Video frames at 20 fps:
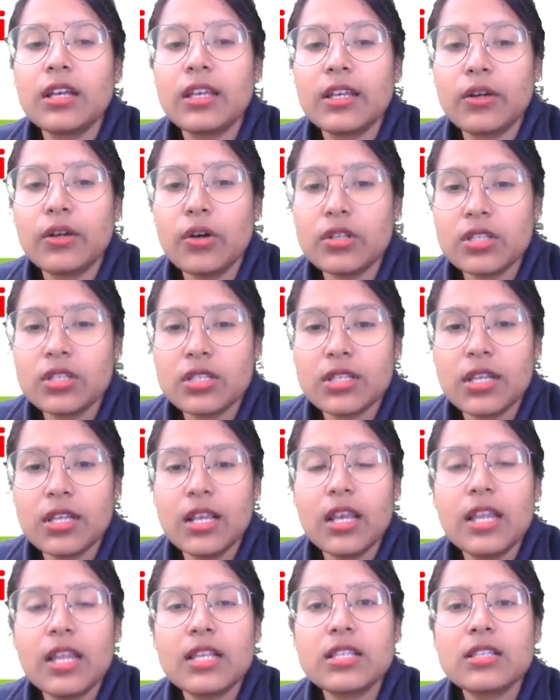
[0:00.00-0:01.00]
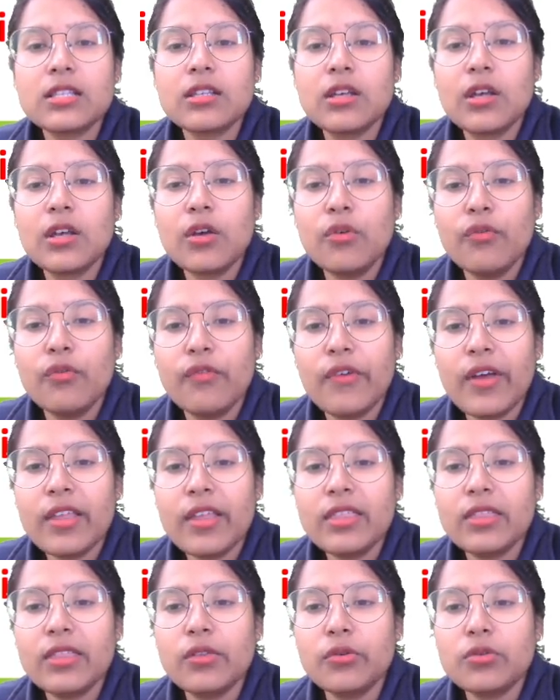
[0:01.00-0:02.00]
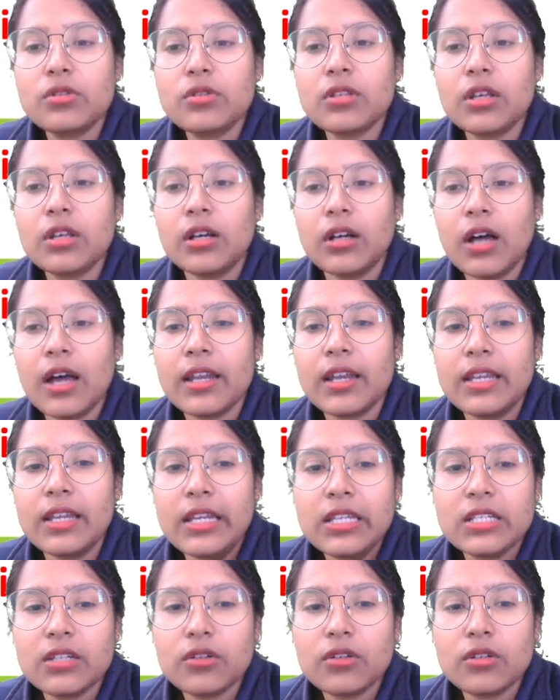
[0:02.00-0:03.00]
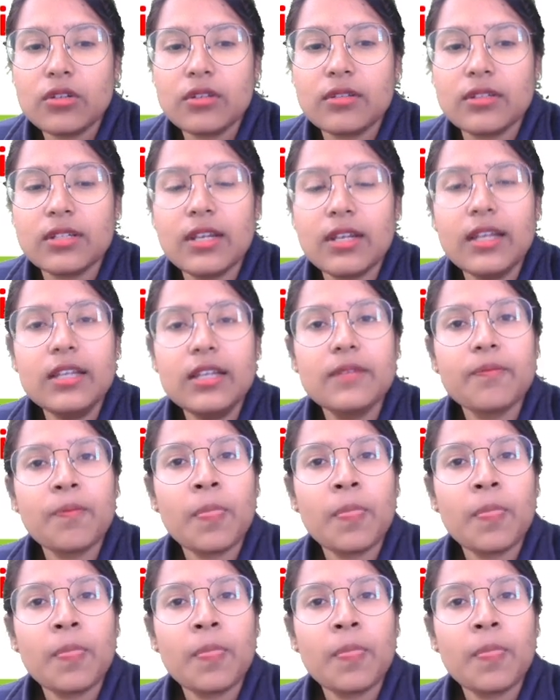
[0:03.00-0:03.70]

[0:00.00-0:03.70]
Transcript: causes illness when those are eaten, right?